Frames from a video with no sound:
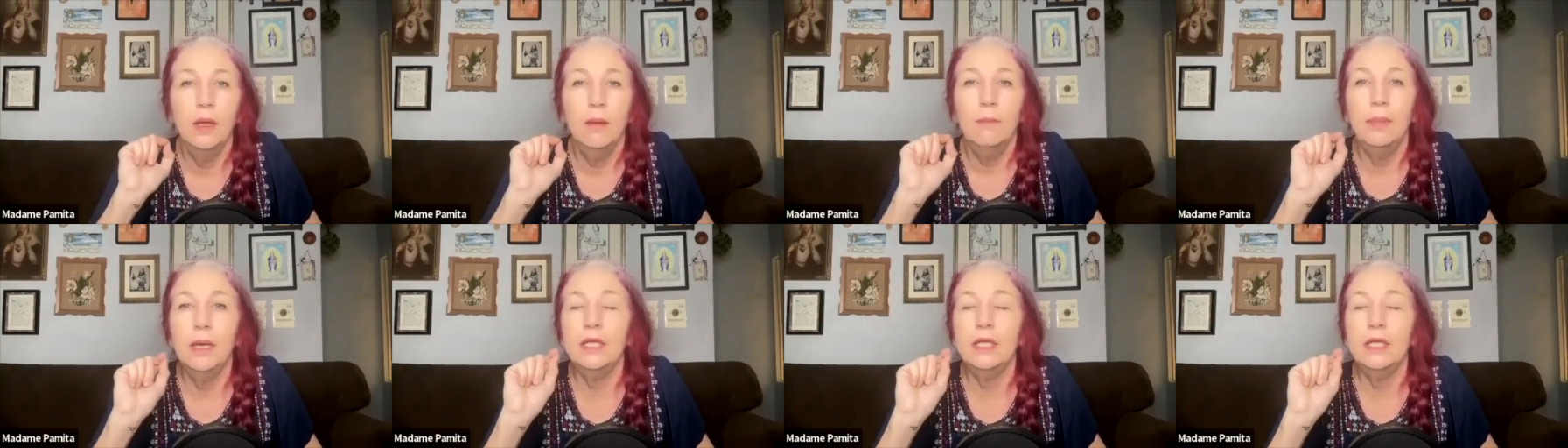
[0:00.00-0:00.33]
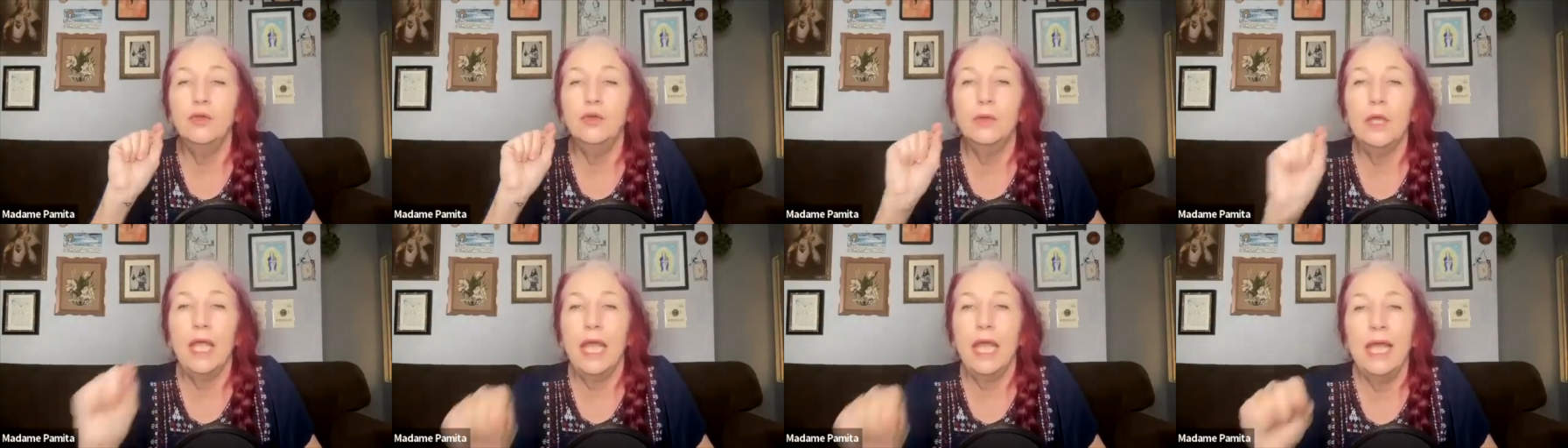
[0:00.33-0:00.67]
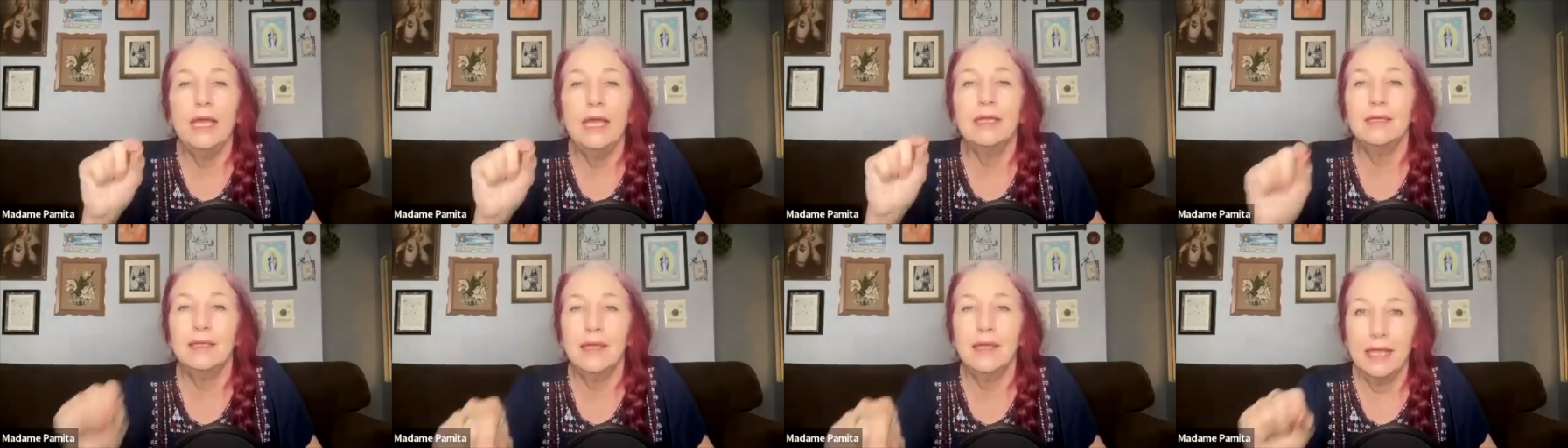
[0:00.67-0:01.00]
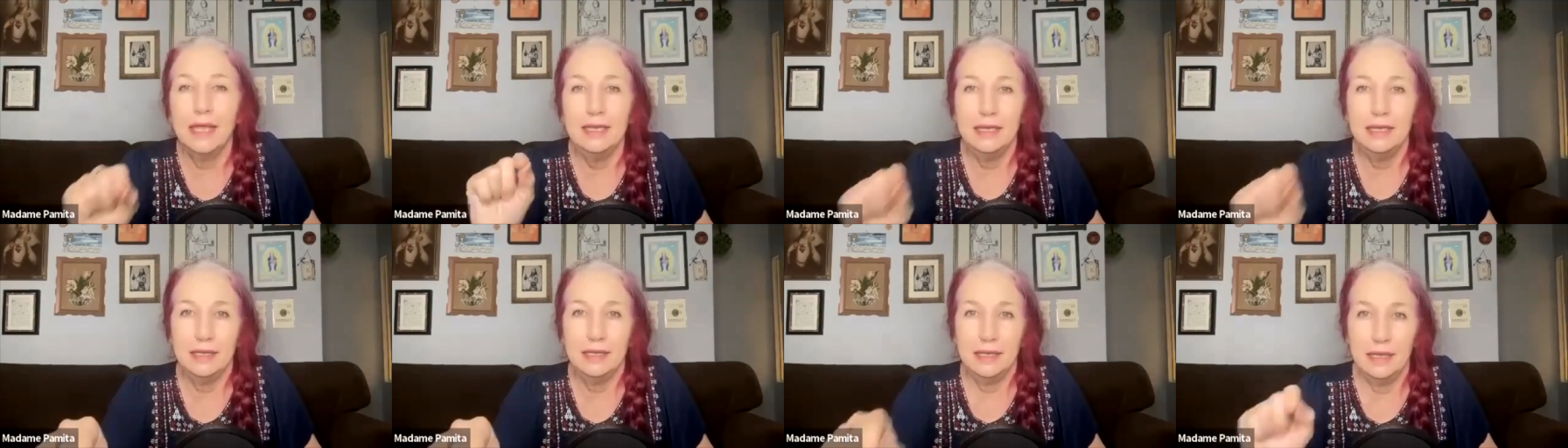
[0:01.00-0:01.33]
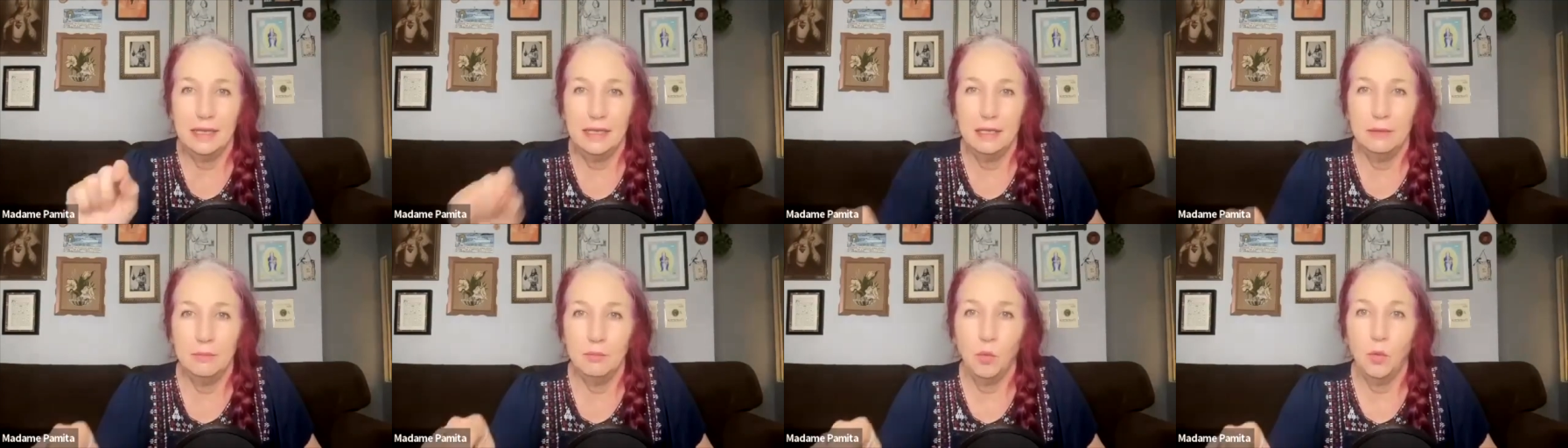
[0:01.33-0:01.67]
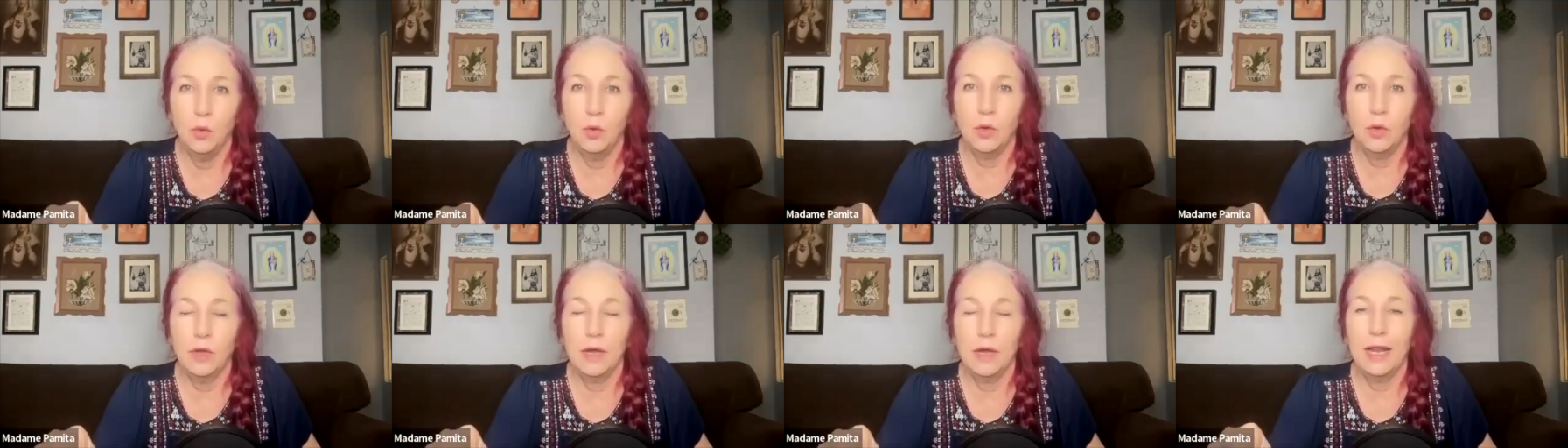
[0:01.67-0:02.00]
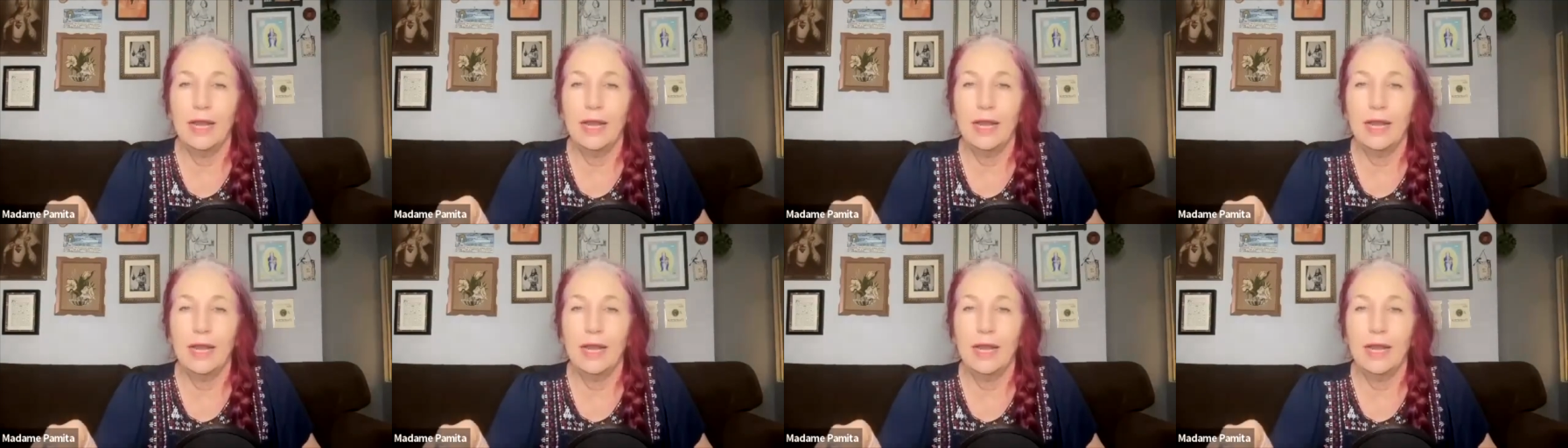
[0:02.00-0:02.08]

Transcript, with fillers: but you can't light it anymore.